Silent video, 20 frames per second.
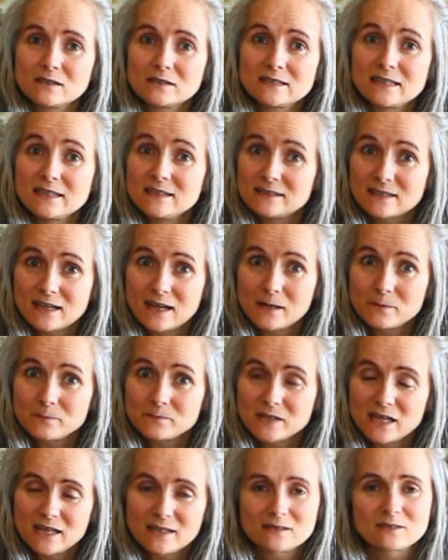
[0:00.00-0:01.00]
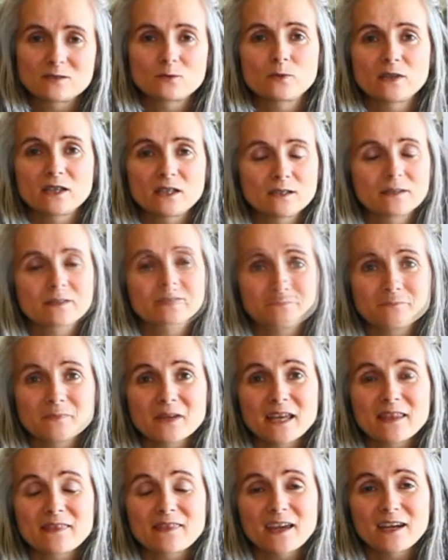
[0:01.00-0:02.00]
tea time next week.
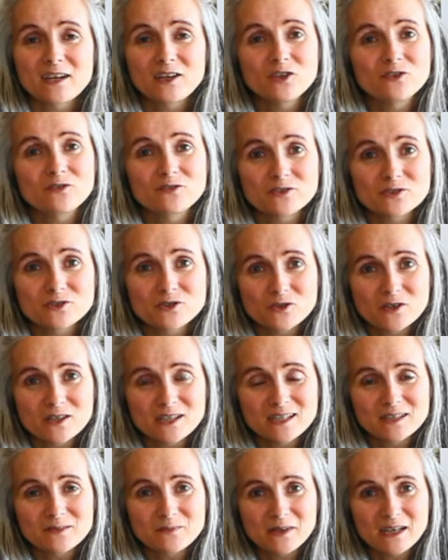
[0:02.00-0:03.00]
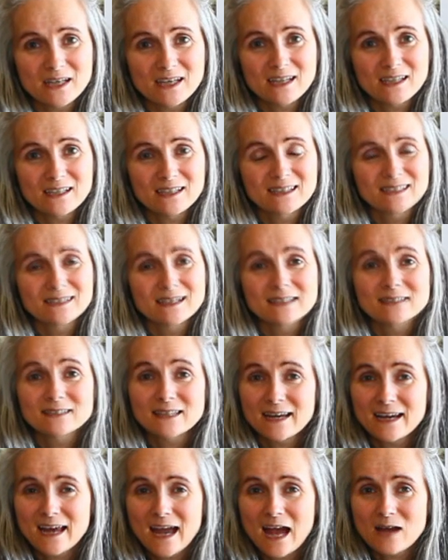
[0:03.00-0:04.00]
But thank you for joining me.
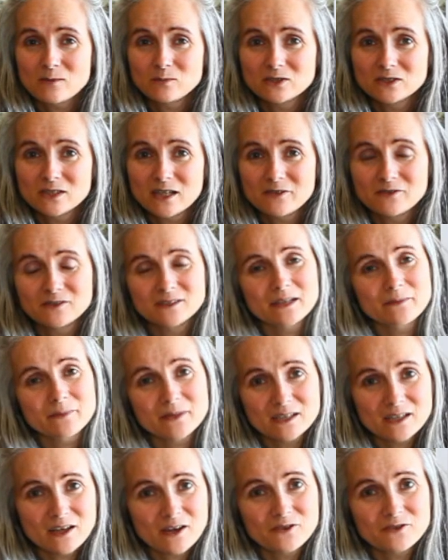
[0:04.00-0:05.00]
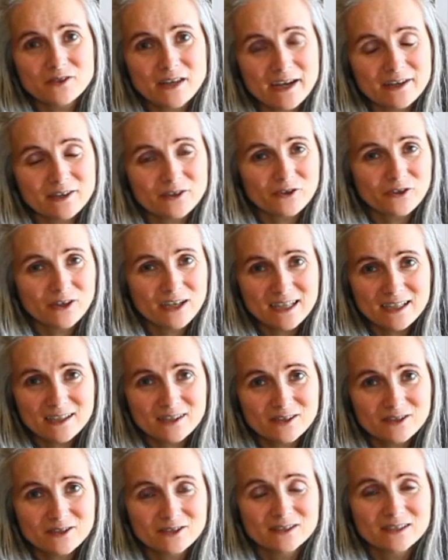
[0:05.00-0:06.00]
Say hi below and let me know that you're
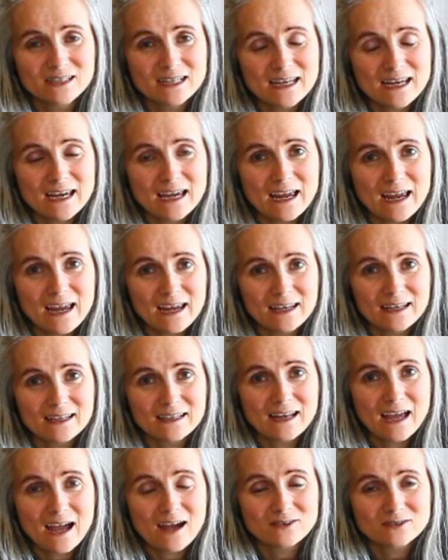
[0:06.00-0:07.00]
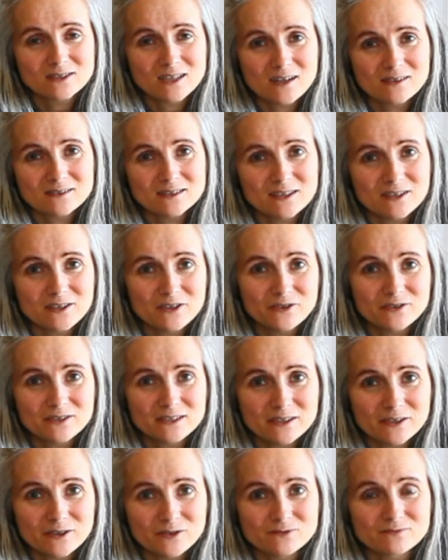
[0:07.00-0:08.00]
here, and I'll talk to you
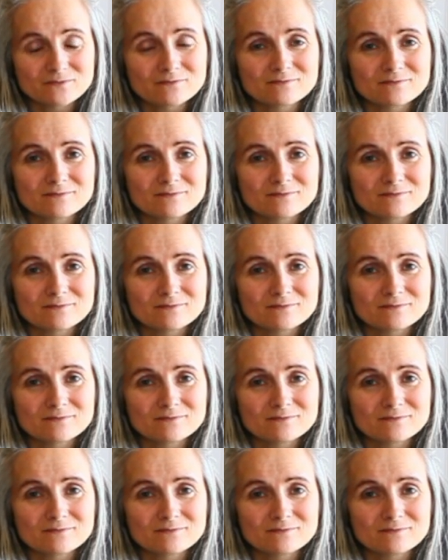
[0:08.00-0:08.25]
soon.